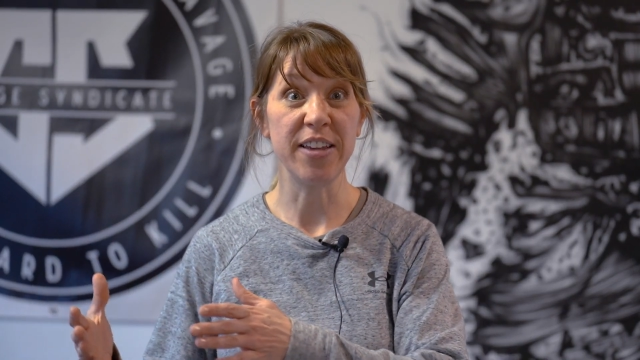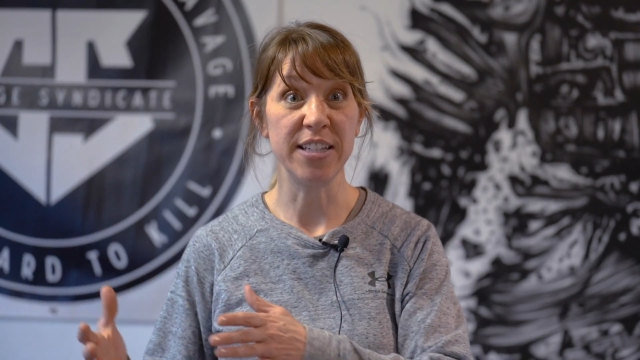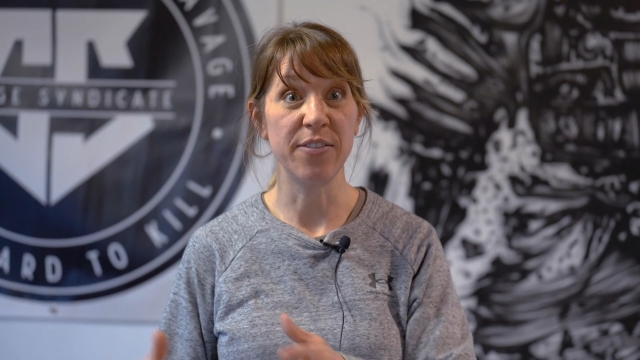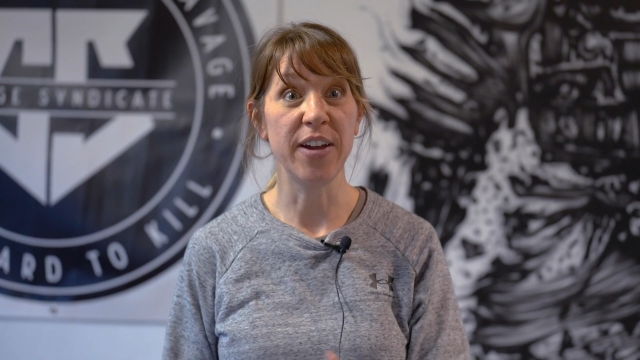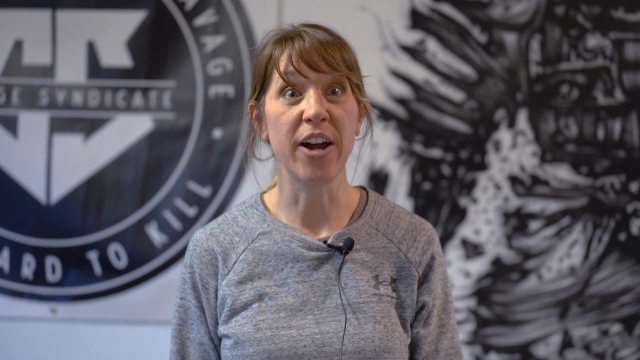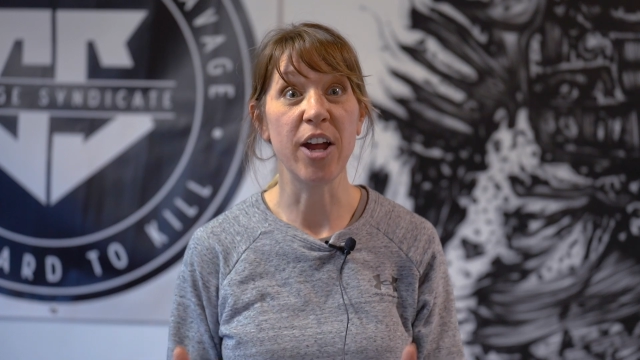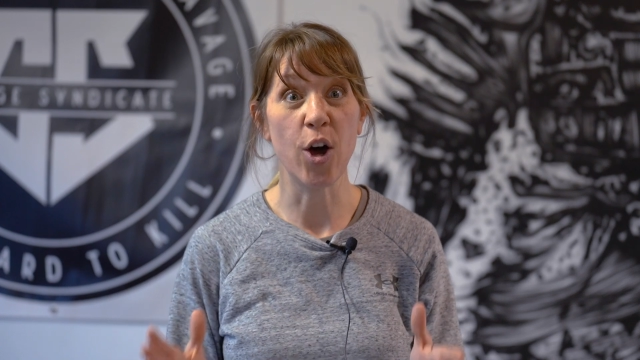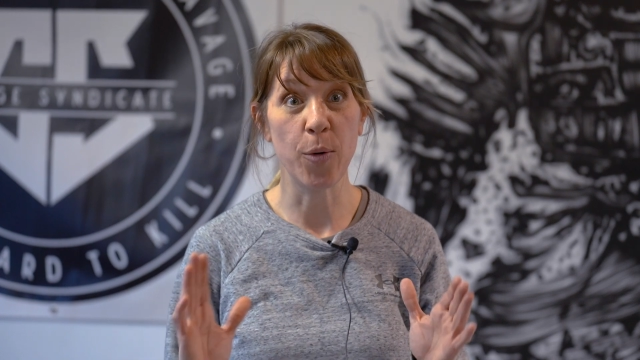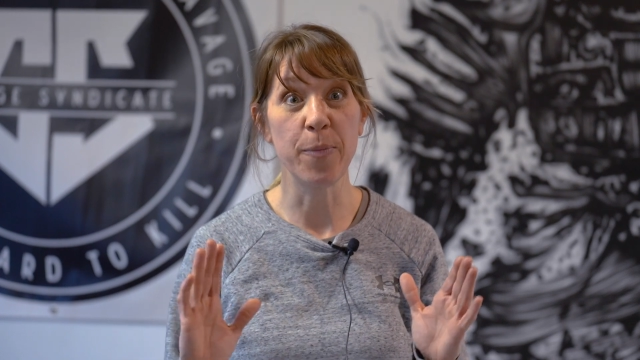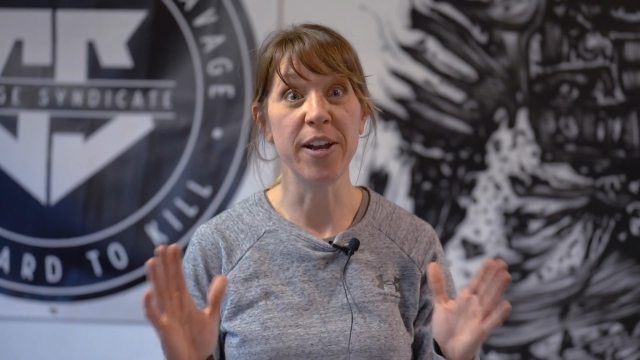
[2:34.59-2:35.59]
He's very
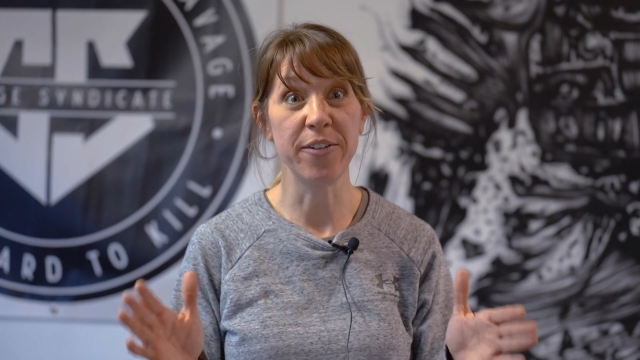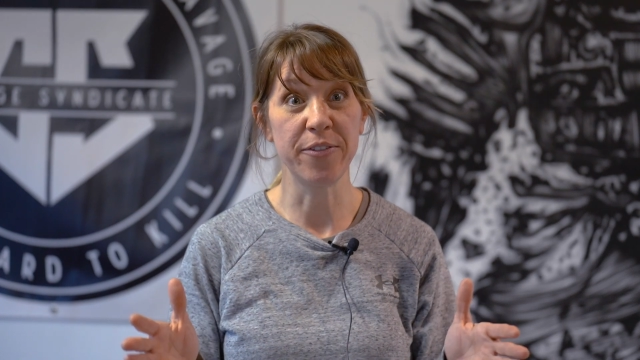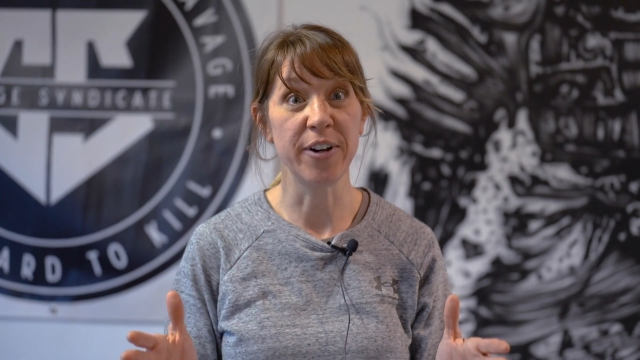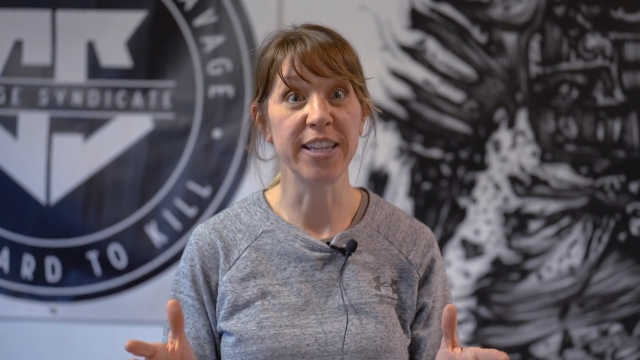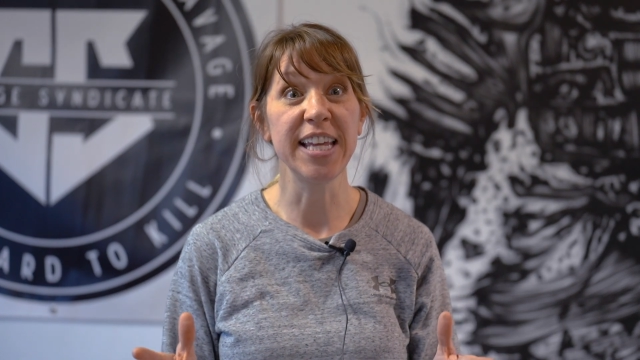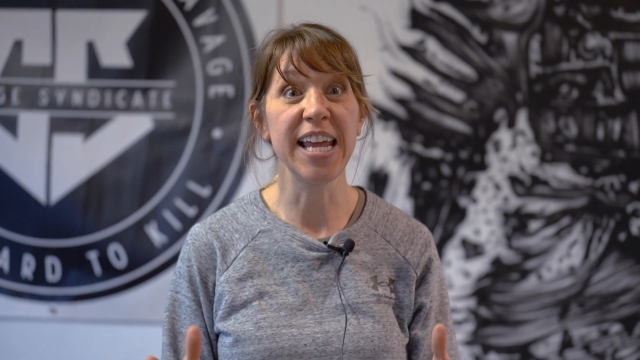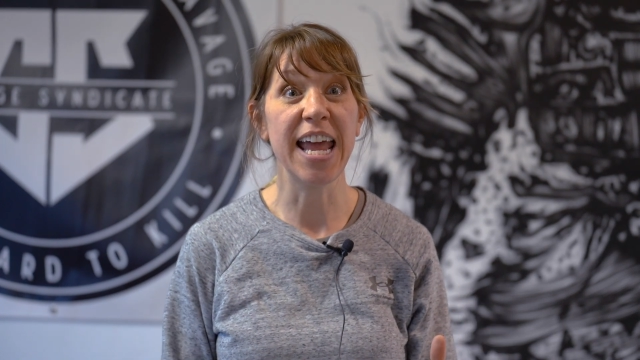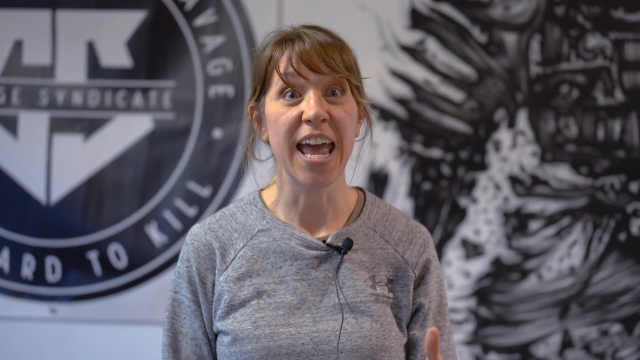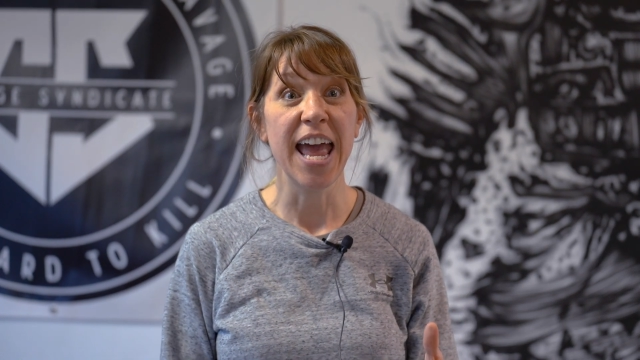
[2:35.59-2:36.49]
open and friendly,